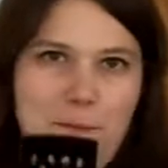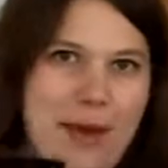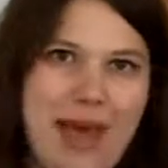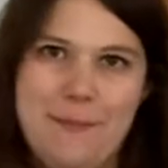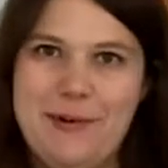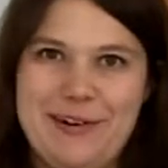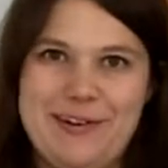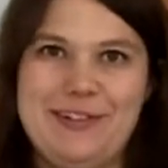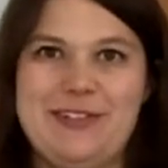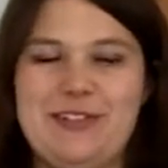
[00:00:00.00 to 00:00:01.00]
and
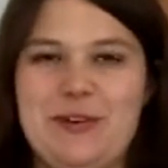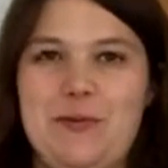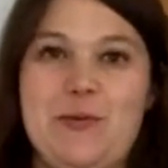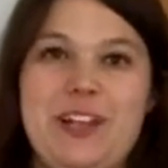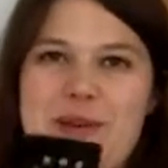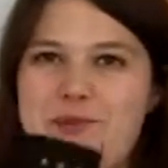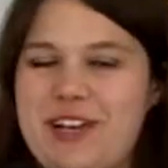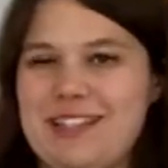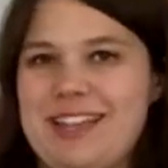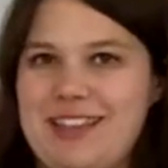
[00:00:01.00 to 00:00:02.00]
pepper, so it really
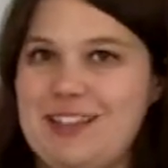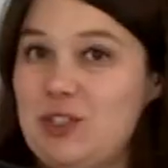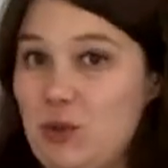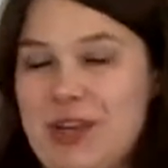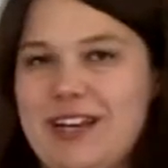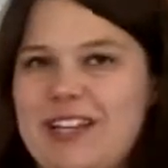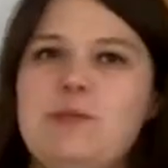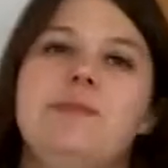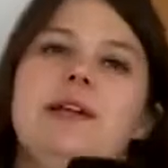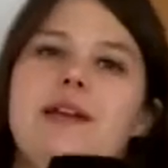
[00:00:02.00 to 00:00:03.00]
brings out the sweetness,
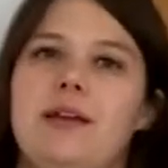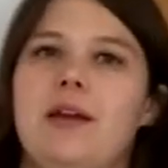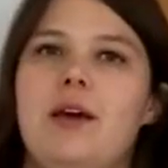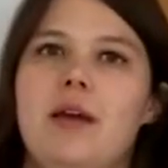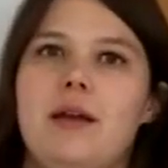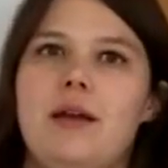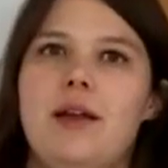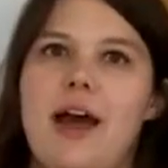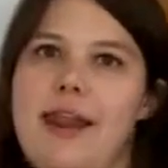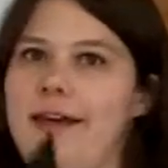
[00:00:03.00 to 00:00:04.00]
but in
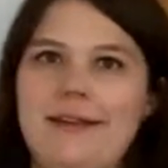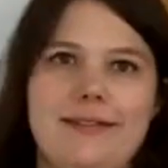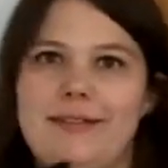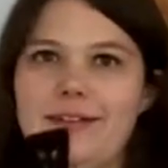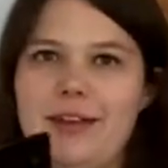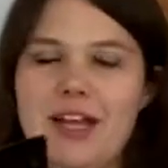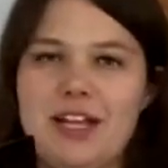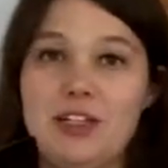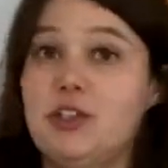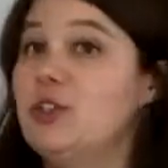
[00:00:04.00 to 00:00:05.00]
not a
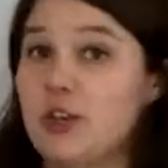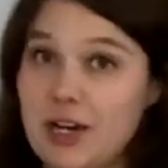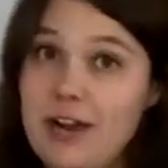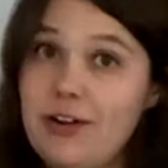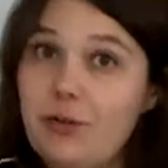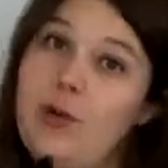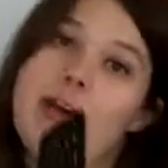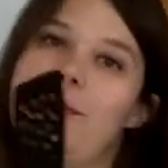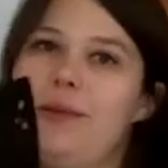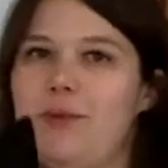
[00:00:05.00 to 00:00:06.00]
dessert kind of
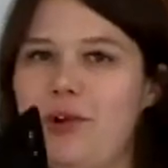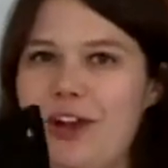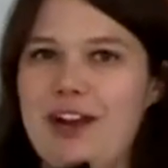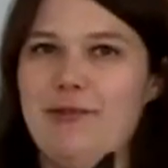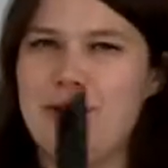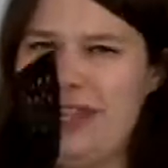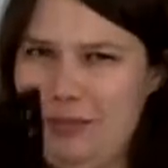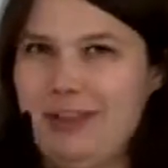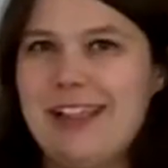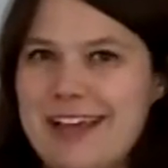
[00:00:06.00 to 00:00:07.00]
way, but more in a really
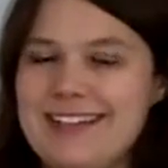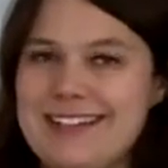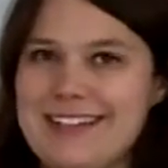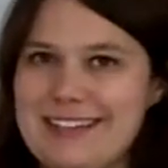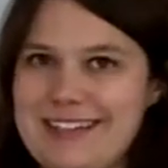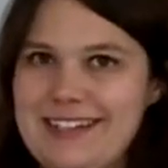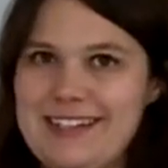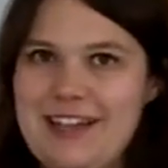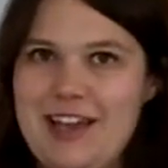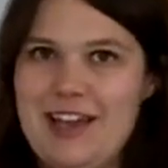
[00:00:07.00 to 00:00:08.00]
pleasant
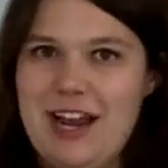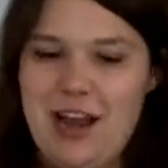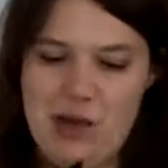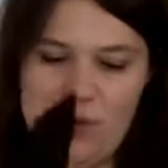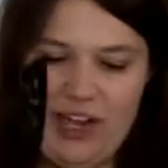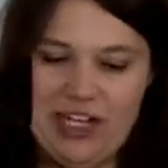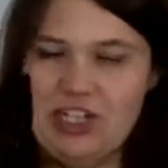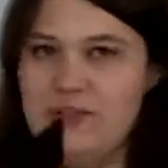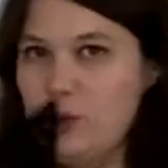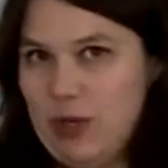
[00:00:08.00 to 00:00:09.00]

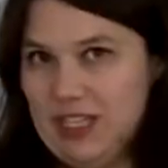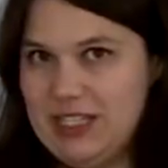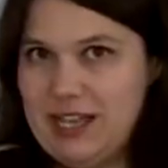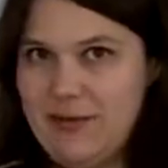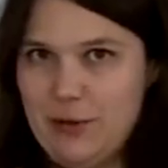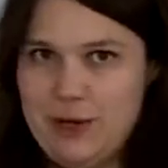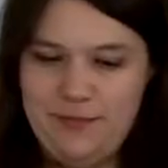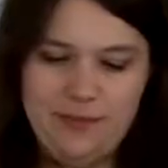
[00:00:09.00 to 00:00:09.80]
combination of sweet and savory.